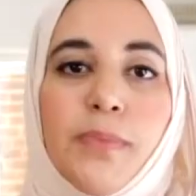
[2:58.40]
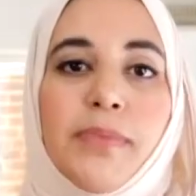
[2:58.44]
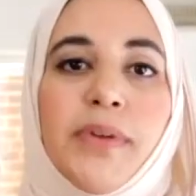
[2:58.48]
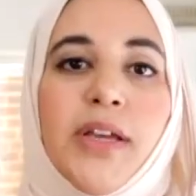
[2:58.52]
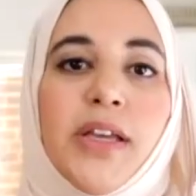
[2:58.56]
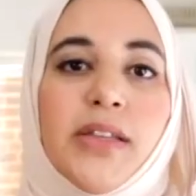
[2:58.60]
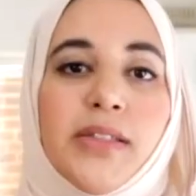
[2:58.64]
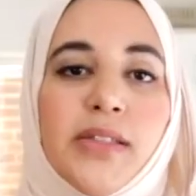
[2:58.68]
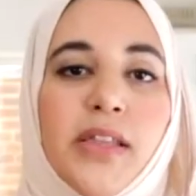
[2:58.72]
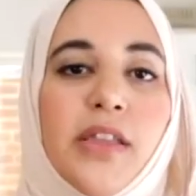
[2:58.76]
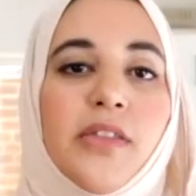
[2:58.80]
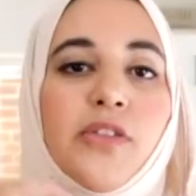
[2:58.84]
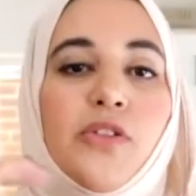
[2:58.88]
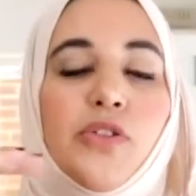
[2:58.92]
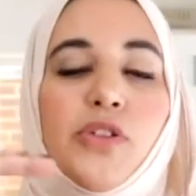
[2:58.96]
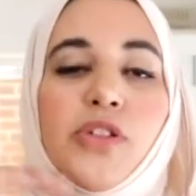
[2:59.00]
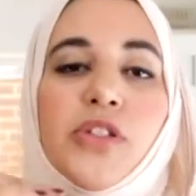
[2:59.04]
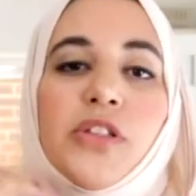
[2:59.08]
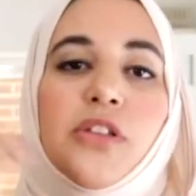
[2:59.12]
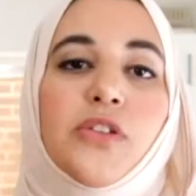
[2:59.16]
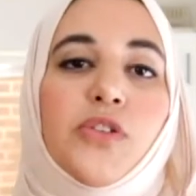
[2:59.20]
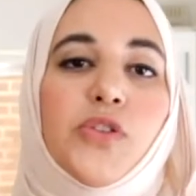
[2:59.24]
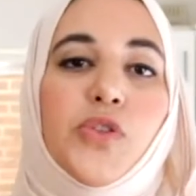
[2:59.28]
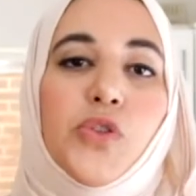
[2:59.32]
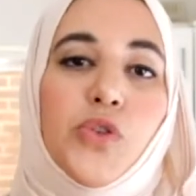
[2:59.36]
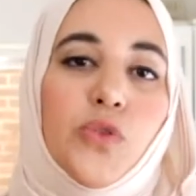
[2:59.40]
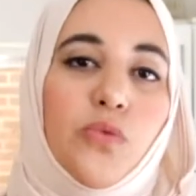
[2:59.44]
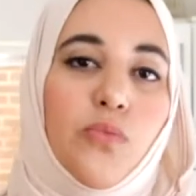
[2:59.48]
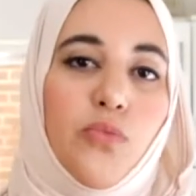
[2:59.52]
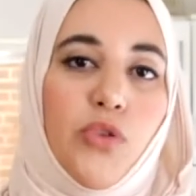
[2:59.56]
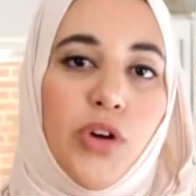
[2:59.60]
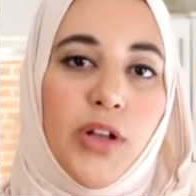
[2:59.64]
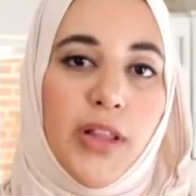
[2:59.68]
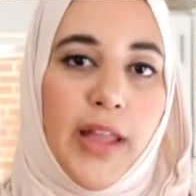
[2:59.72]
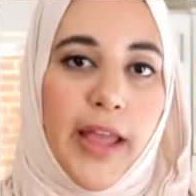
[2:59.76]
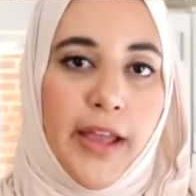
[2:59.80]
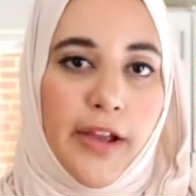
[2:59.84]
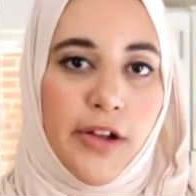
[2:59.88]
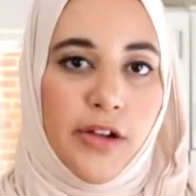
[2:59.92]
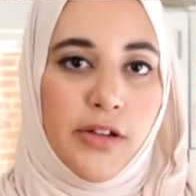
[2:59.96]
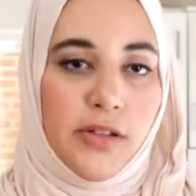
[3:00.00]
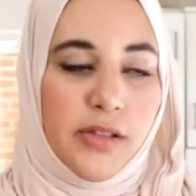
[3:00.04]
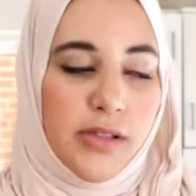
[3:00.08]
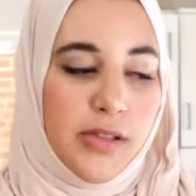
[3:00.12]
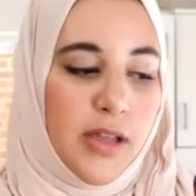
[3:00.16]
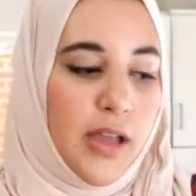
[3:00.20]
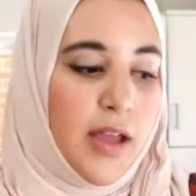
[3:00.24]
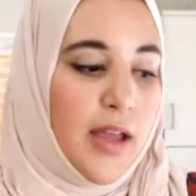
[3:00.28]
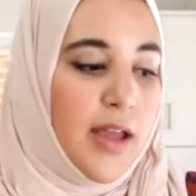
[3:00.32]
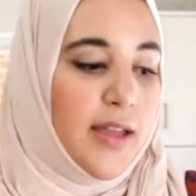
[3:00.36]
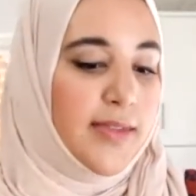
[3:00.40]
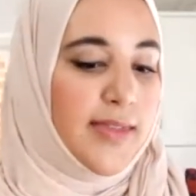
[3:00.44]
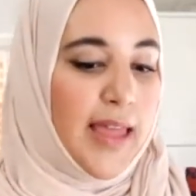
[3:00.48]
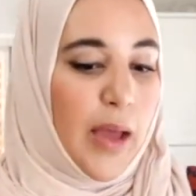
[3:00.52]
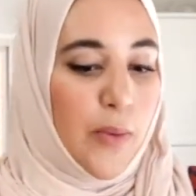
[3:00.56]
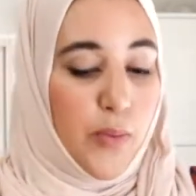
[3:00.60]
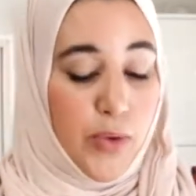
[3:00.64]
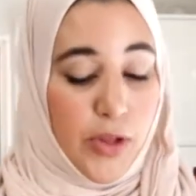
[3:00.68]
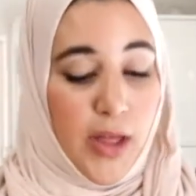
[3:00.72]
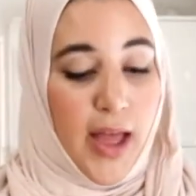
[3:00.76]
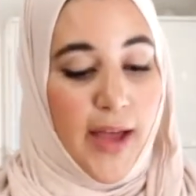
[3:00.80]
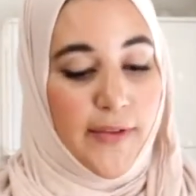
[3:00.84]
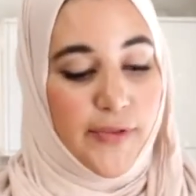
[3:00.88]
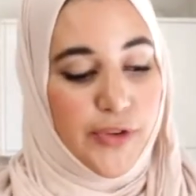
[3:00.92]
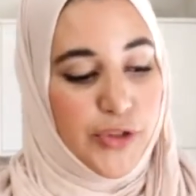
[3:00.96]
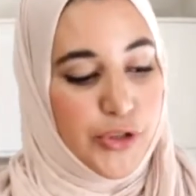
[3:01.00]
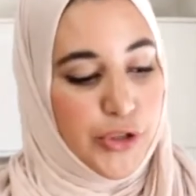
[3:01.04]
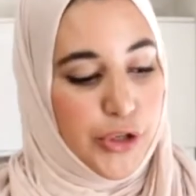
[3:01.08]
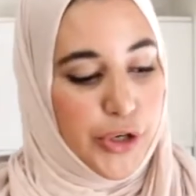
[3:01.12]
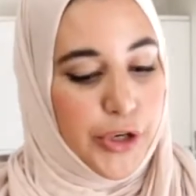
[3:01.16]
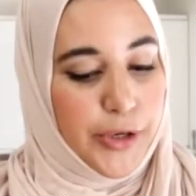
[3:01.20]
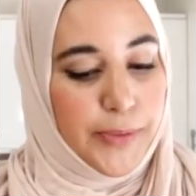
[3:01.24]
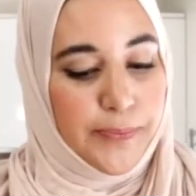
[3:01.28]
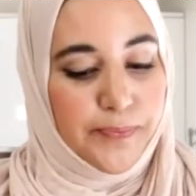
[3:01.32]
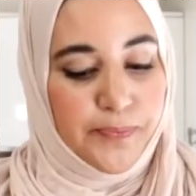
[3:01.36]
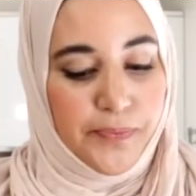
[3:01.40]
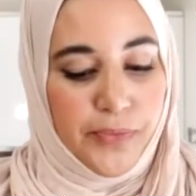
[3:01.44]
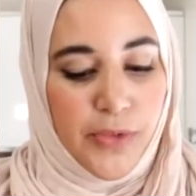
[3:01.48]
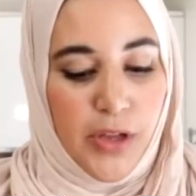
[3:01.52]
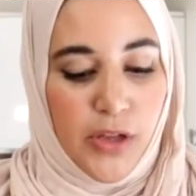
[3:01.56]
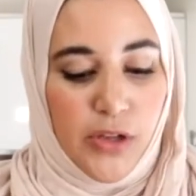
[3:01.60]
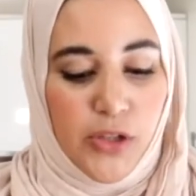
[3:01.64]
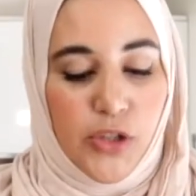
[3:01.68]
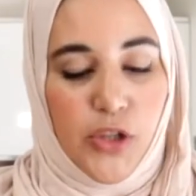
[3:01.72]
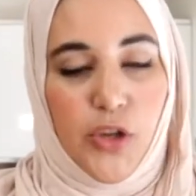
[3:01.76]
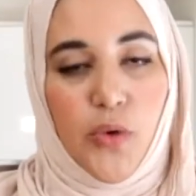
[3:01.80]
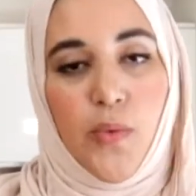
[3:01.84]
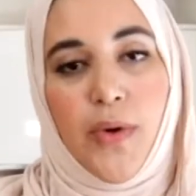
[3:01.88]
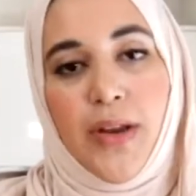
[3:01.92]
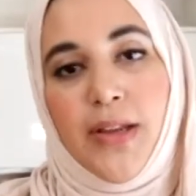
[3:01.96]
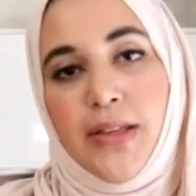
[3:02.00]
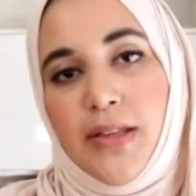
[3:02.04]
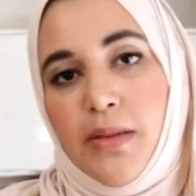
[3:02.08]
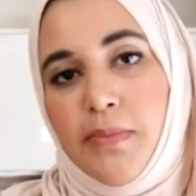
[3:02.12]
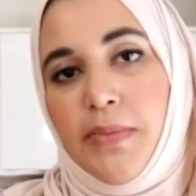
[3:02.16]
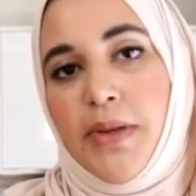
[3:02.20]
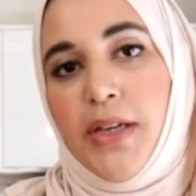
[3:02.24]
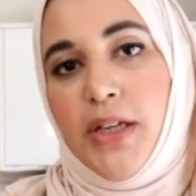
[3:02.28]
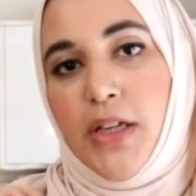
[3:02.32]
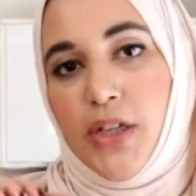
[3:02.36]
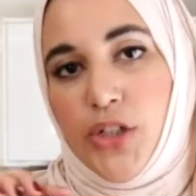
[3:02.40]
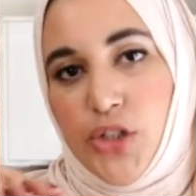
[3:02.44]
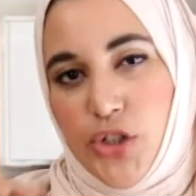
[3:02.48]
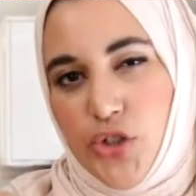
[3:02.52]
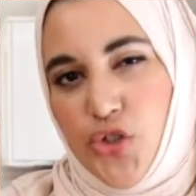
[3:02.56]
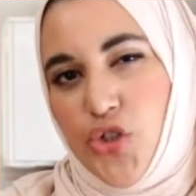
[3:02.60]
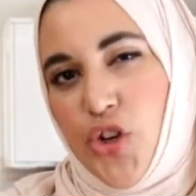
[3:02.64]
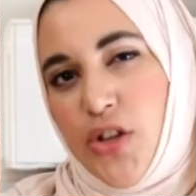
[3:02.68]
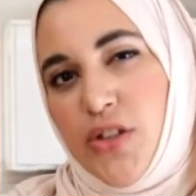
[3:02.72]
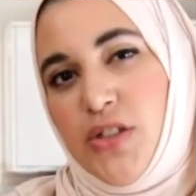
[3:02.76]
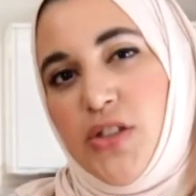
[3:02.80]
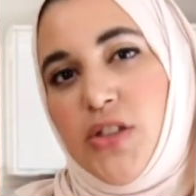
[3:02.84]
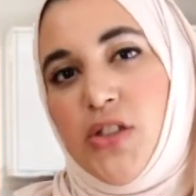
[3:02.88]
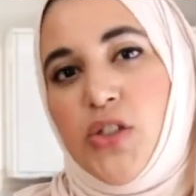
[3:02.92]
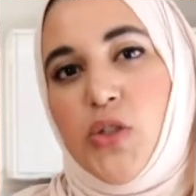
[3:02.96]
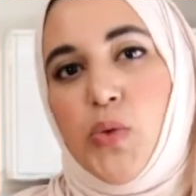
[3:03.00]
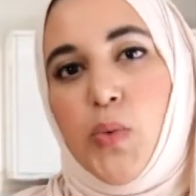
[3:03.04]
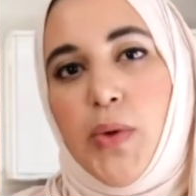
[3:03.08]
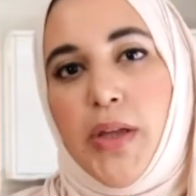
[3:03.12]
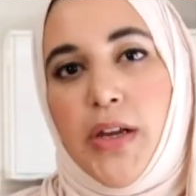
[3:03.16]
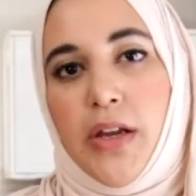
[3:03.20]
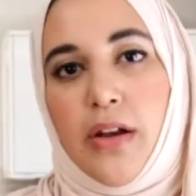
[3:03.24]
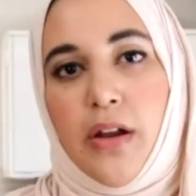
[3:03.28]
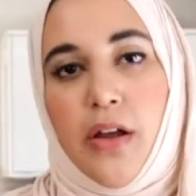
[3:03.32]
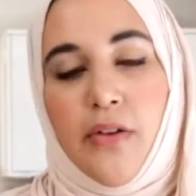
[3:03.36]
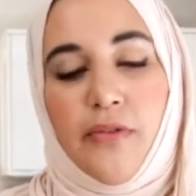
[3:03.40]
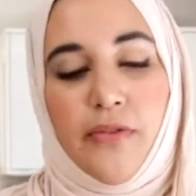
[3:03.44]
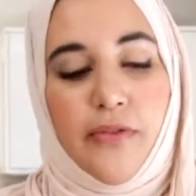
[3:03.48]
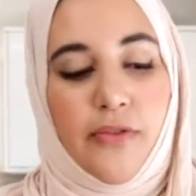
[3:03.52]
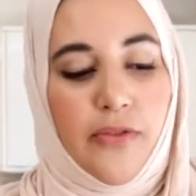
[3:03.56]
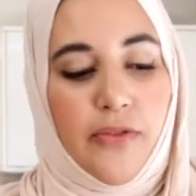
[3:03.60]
because then there's still 2 more layers that will have sugar. So you want it to be just sweet enough.